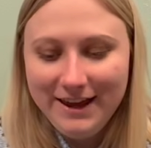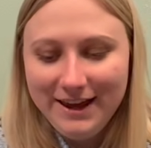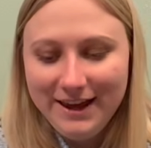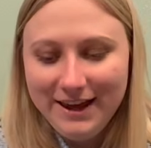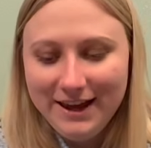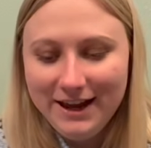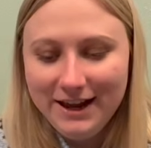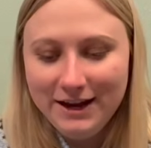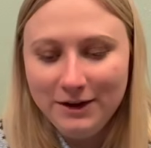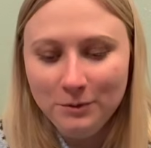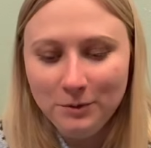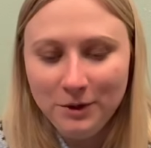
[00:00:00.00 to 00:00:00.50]

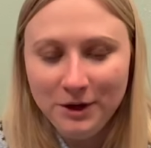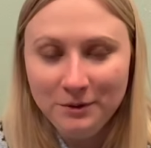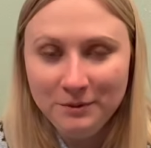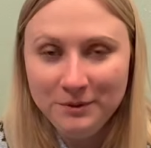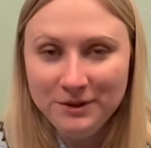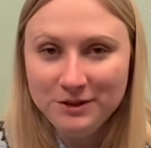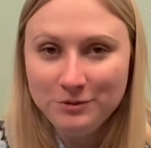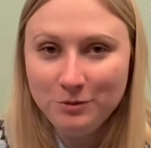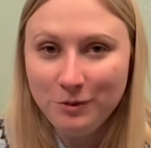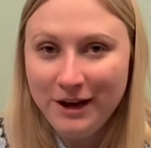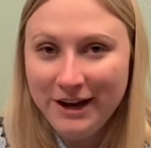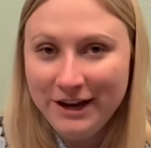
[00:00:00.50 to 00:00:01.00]
and one
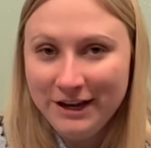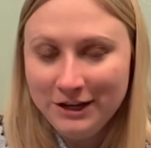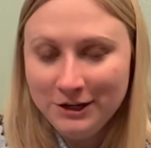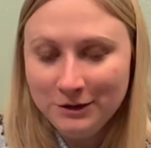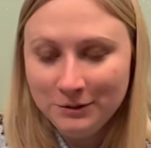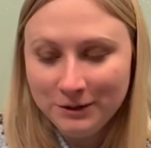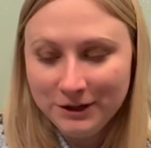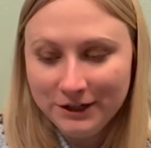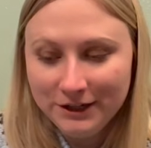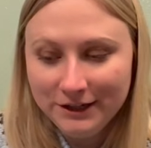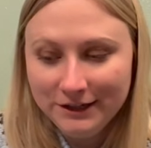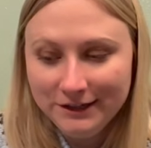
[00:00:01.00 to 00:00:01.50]
was way
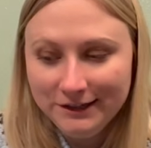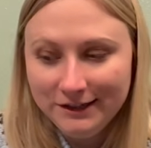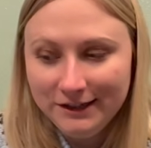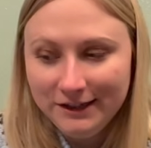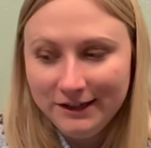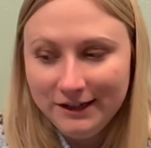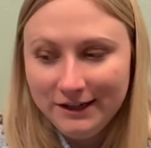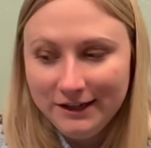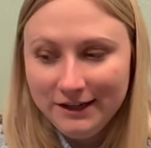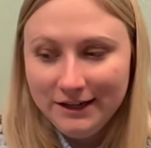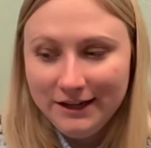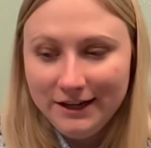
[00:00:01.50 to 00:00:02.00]
newer,
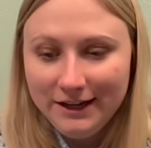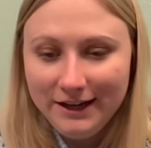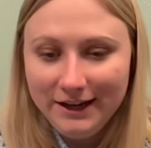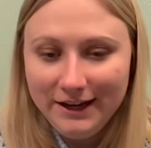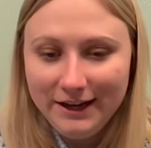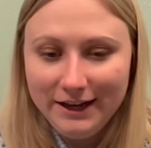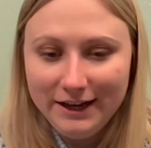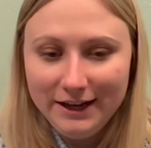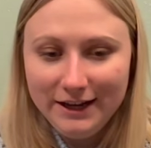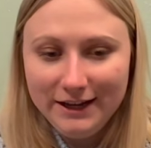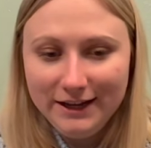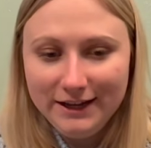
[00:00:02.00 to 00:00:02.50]

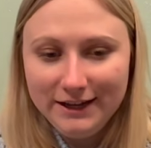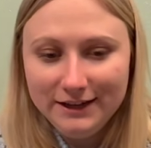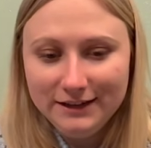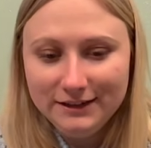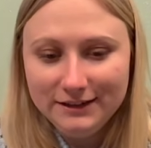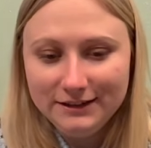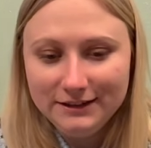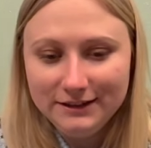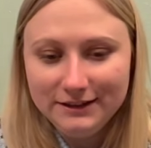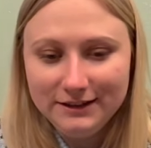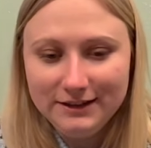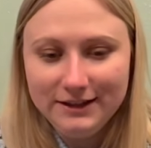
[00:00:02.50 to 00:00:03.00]

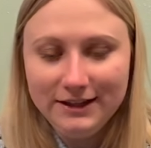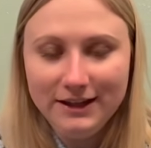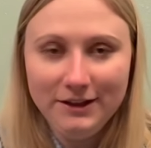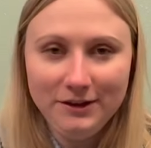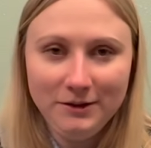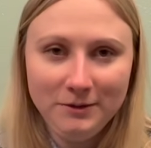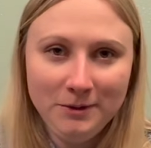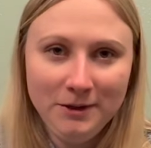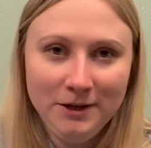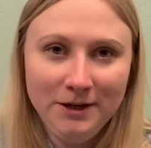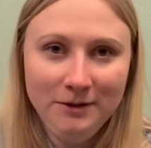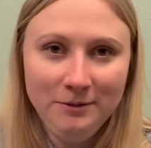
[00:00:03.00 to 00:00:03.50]
and the
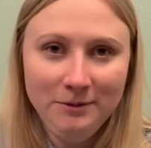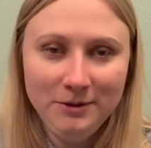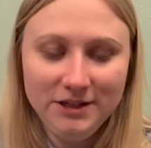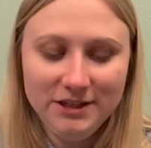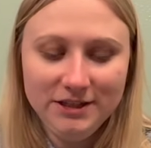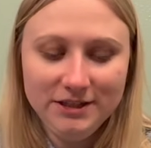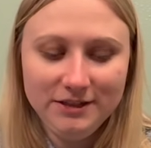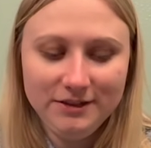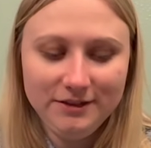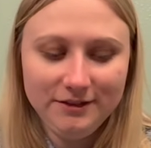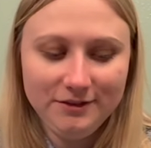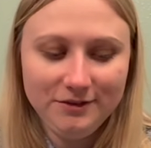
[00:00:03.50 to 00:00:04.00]
other one
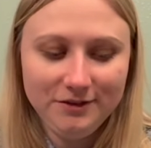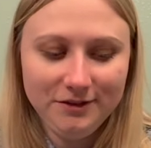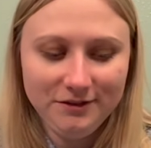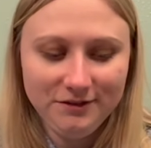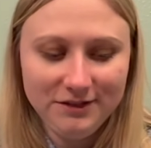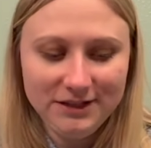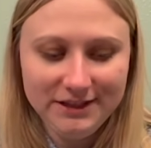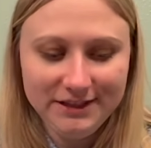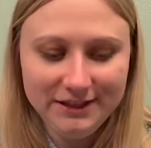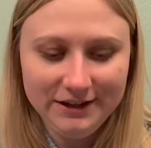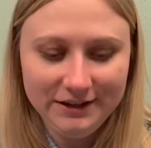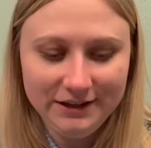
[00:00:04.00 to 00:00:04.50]
was
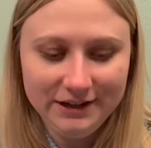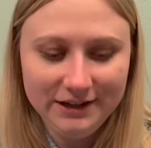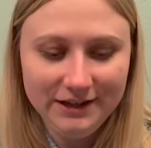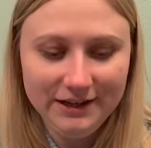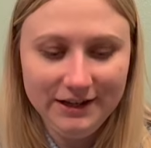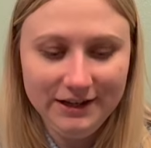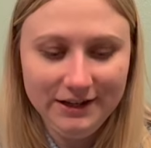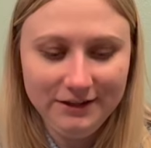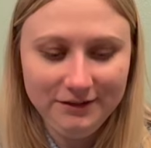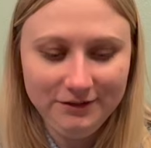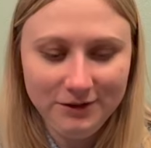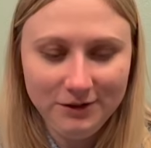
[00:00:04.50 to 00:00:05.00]
50s era.
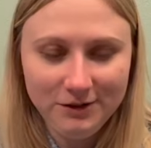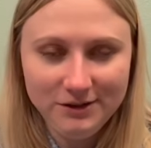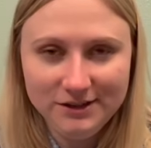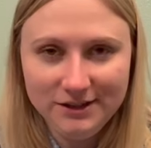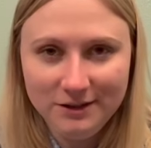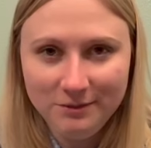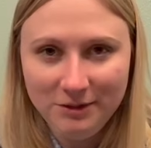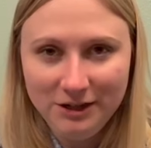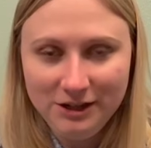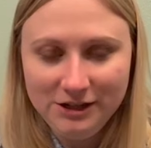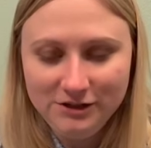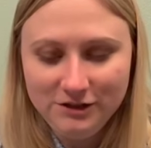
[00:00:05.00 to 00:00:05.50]
And of course,
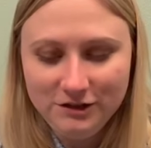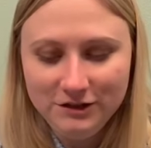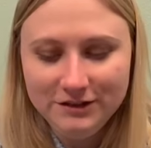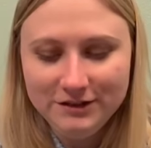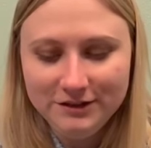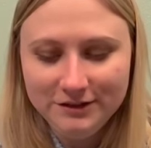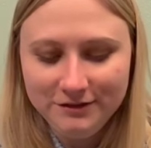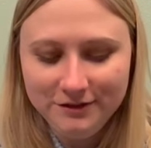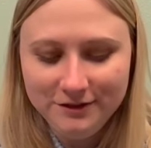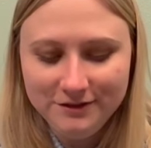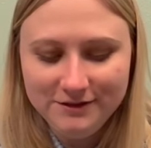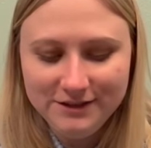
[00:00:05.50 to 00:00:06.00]
I'm going to choose
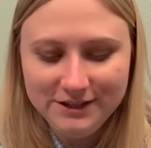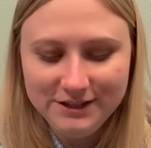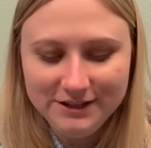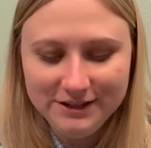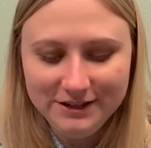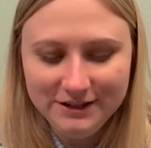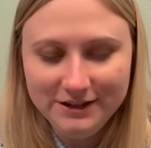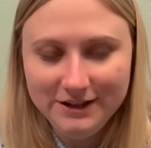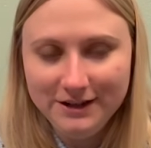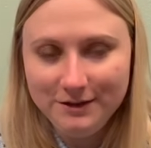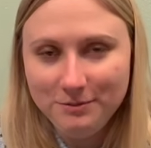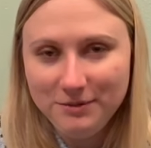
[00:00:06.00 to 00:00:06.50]
the 50s
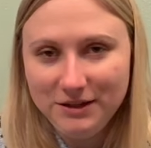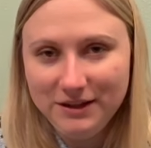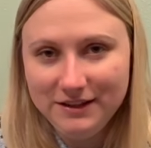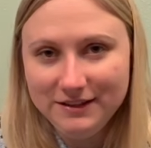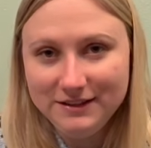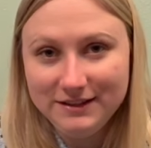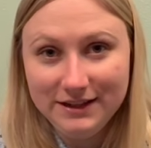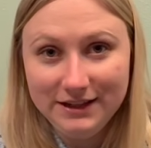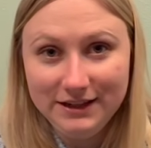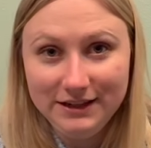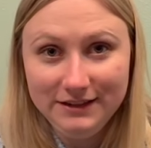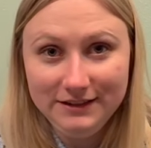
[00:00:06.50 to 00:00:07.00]
era
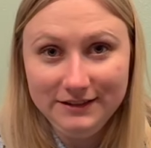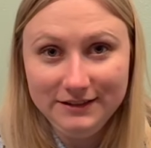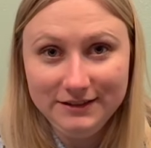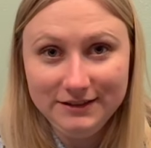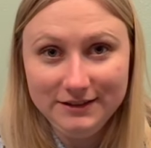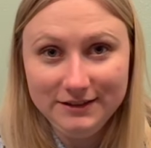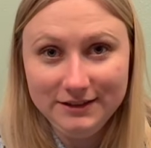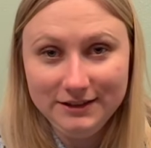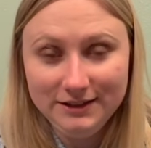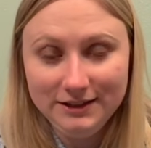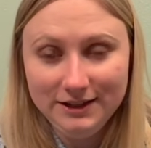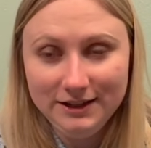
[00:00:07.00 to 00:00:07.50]
because that
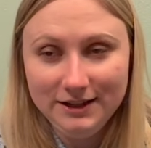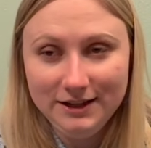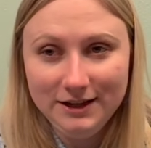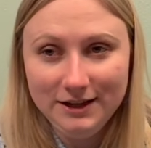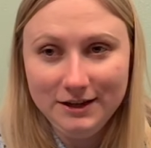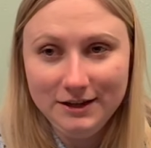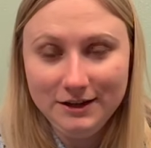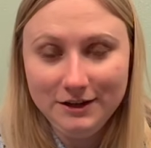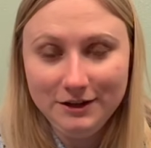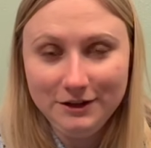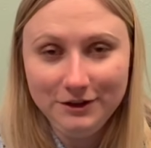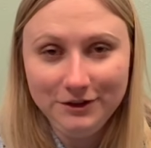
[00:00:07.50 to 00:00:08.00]
is
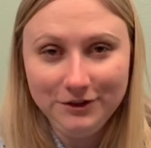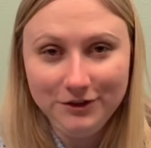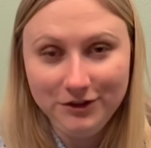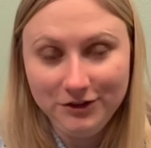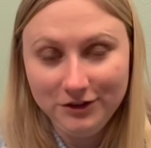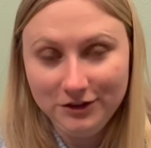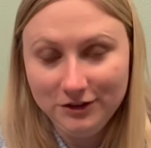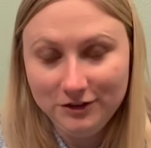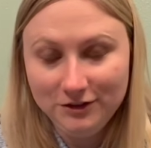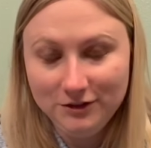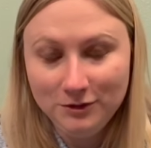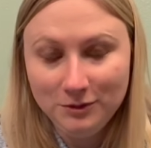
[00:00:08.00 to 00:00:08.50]

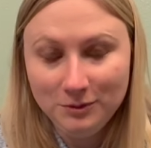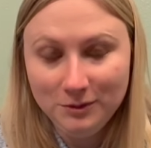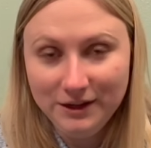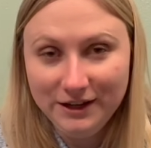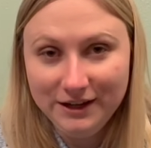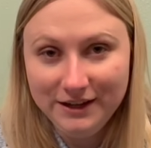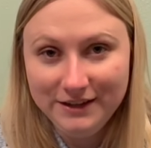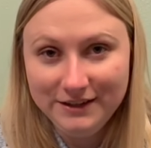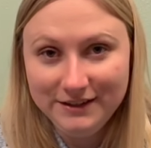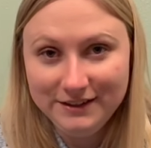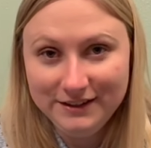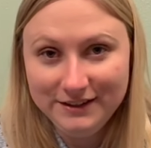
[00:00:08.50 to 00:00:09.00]
closer to
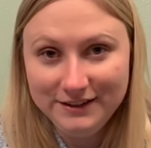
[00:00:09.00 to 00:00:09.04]
what